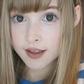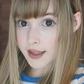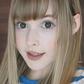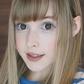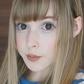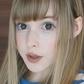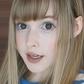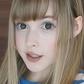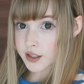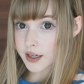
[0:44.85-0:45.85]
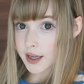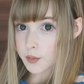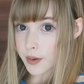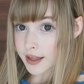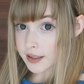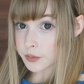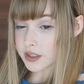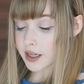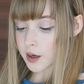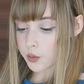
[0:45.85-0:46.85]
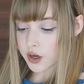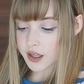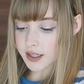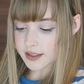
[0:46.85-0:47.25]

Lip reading: And the lip liner and matte lipstick I'm wearing